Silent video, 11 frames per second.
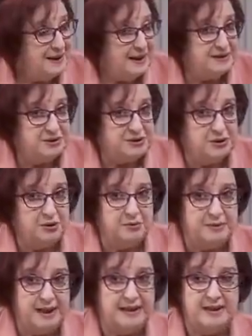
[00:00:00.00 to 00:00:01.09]
and
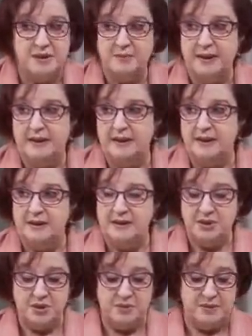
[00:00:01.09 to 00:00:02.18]
so that is when the
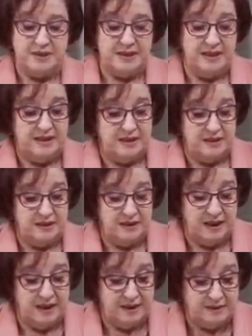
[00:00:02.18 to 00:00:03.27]
decision was taken